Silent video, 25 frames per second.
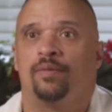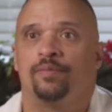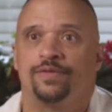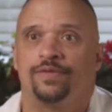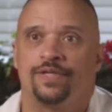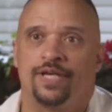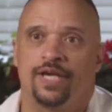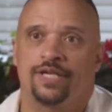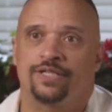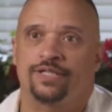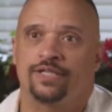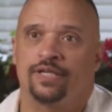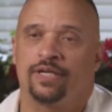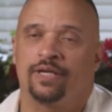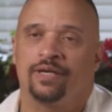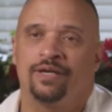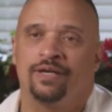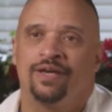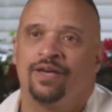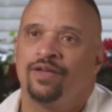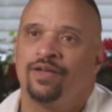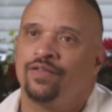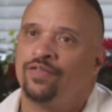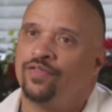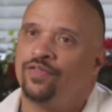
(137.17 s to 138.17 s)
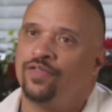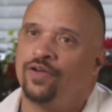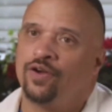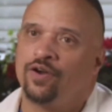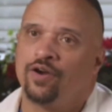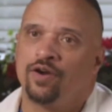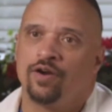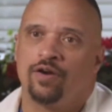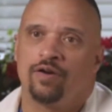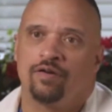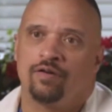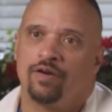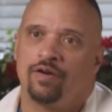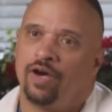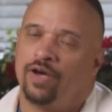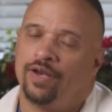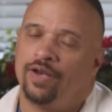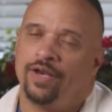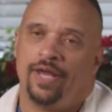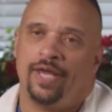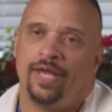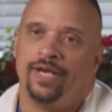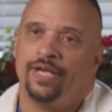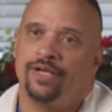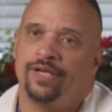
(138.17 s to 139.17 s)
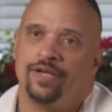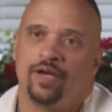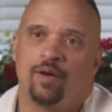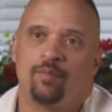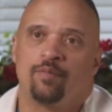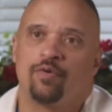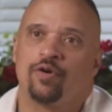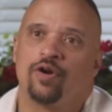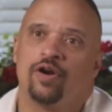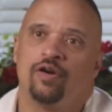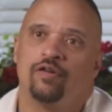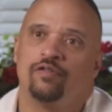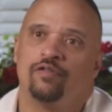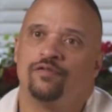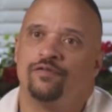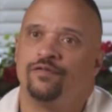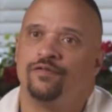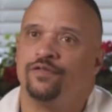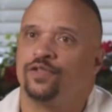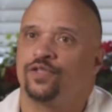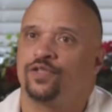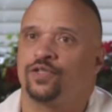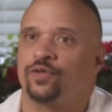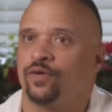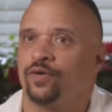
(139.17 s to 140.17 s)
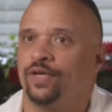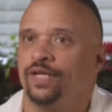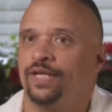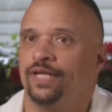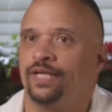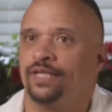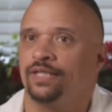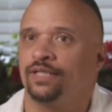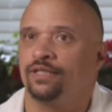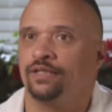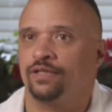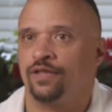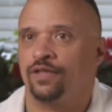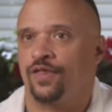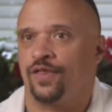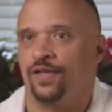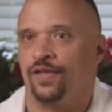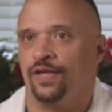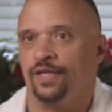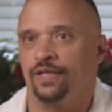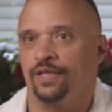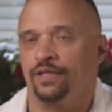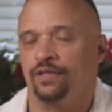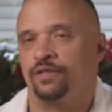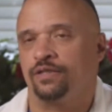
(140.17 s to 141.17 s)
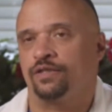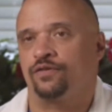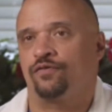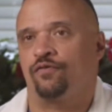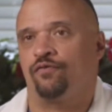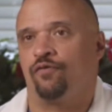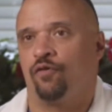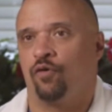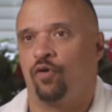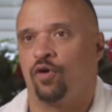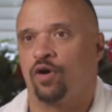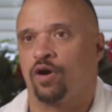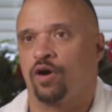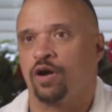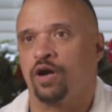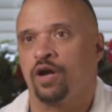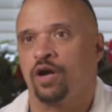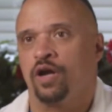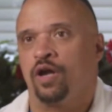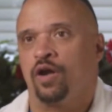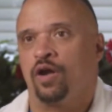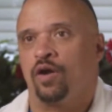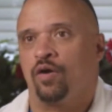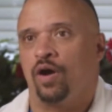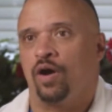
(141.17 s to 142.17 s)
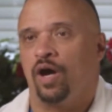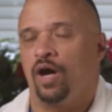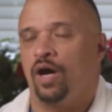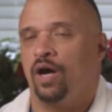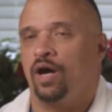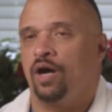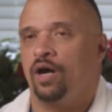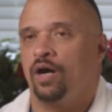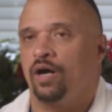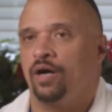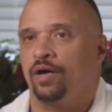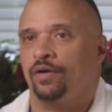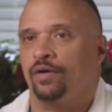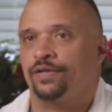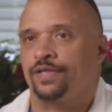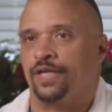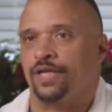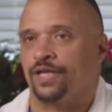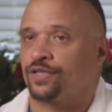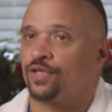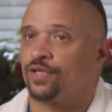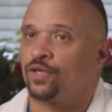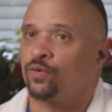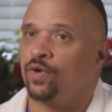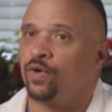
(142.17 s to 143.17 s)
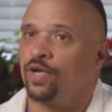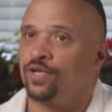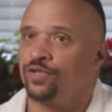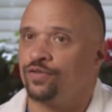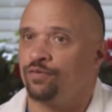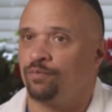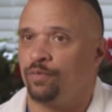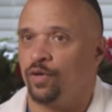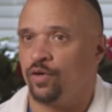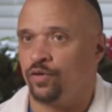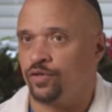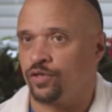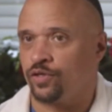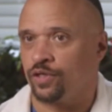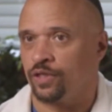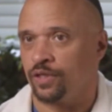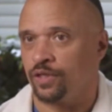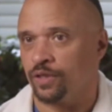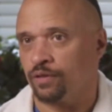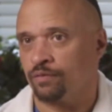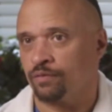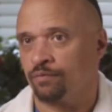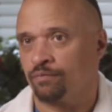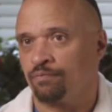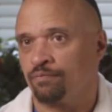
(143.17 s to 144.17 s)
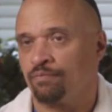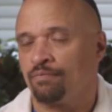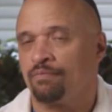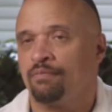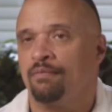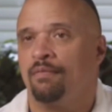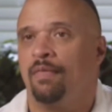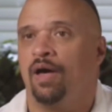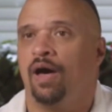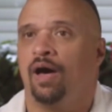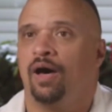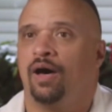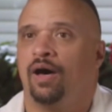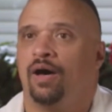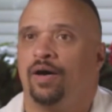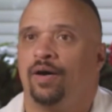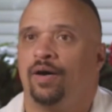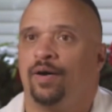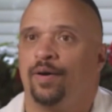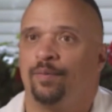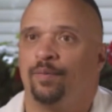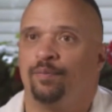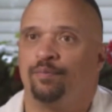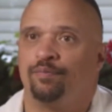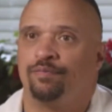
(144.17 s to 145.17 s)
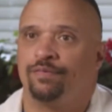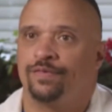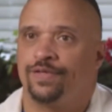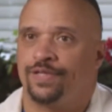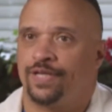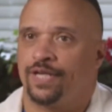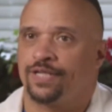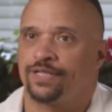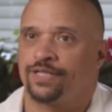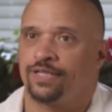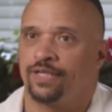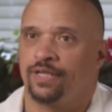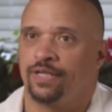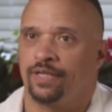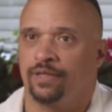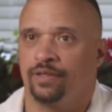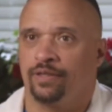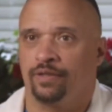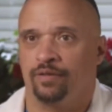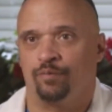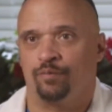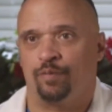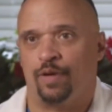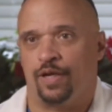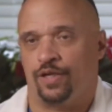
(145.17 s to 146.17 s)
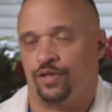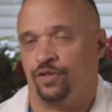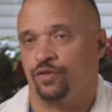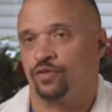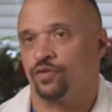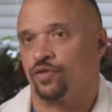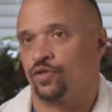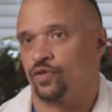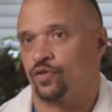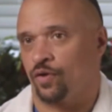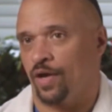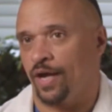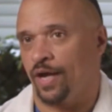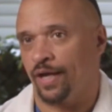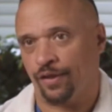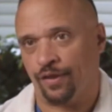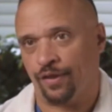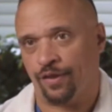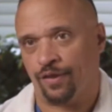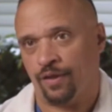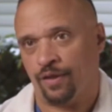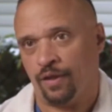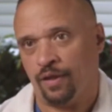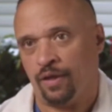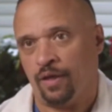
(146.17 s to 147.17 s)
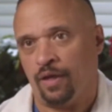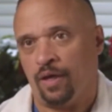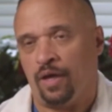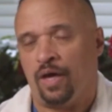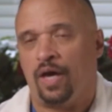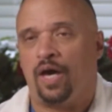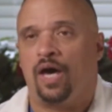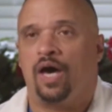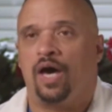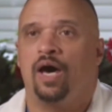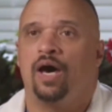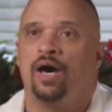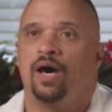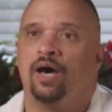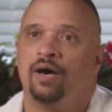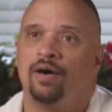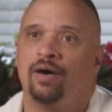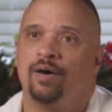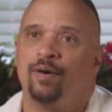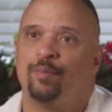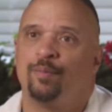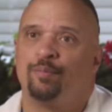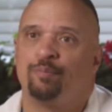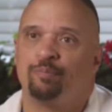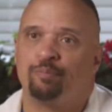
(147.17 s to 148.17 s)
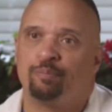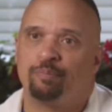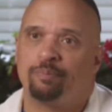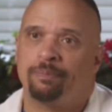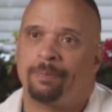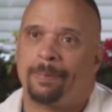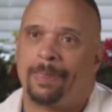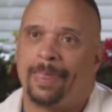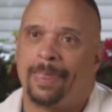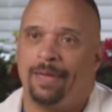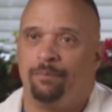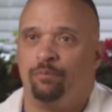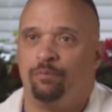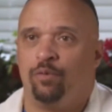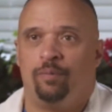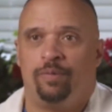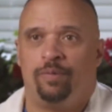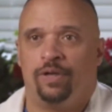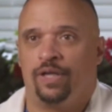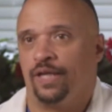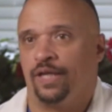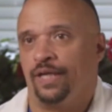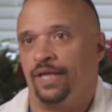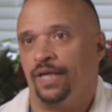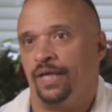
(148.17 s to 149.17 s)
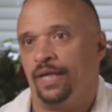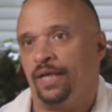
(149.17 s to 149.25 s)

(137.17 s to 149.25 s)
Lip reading: testing. There are any number of screening things for testing range of motion, testing patient strength and mobility.